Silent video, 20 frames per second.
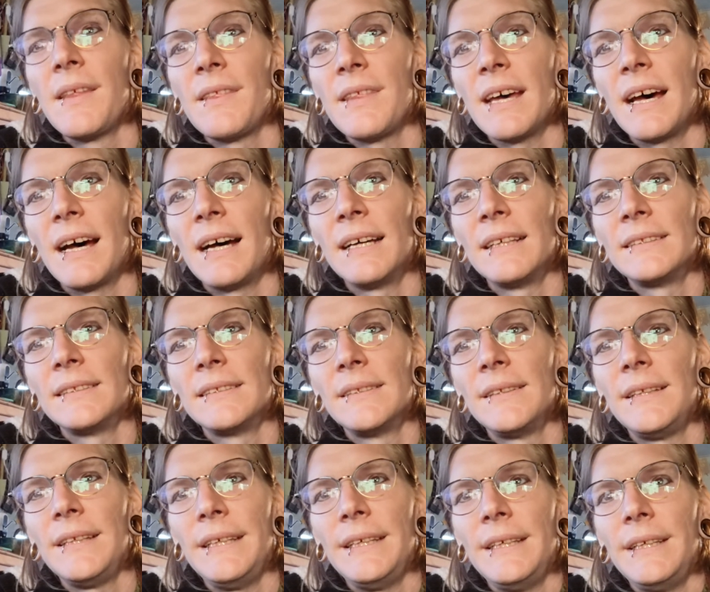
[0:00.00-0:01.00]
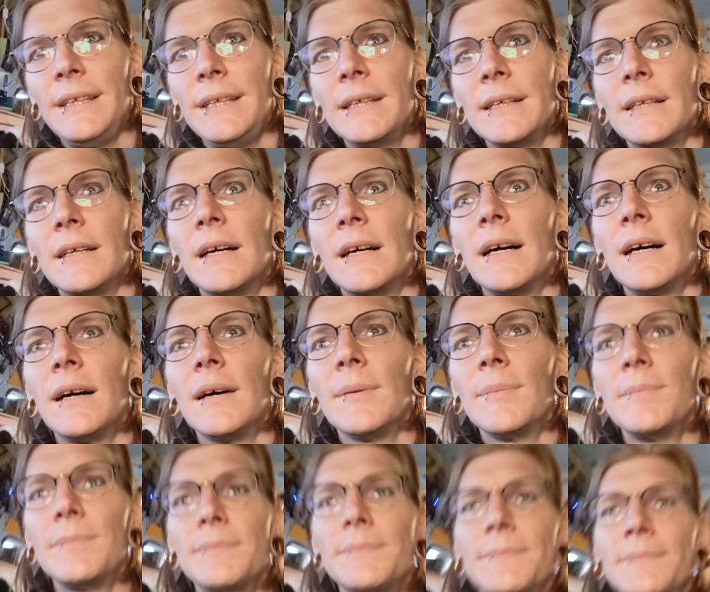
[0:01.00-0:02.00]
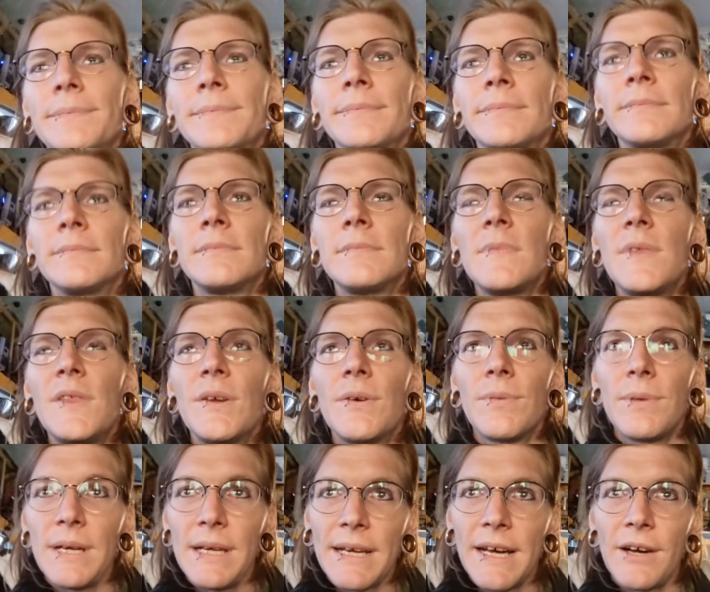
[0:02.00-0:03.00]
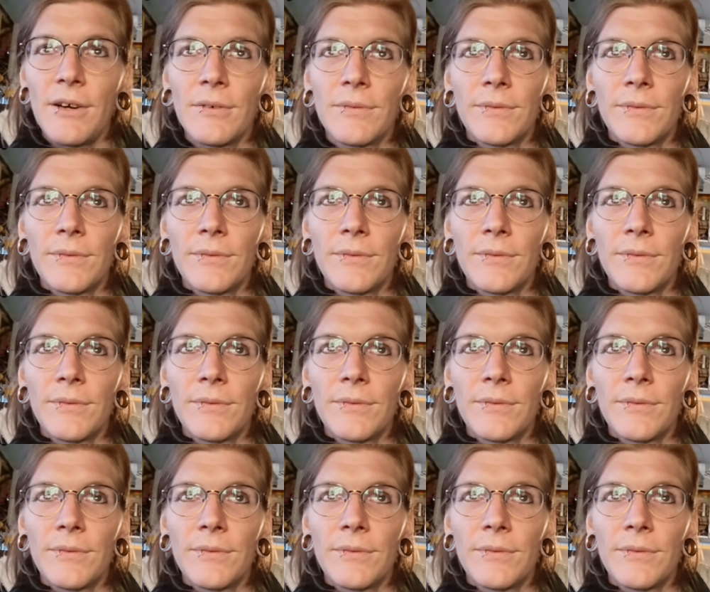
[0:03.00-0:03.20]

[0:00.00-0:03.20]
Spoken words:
that the readout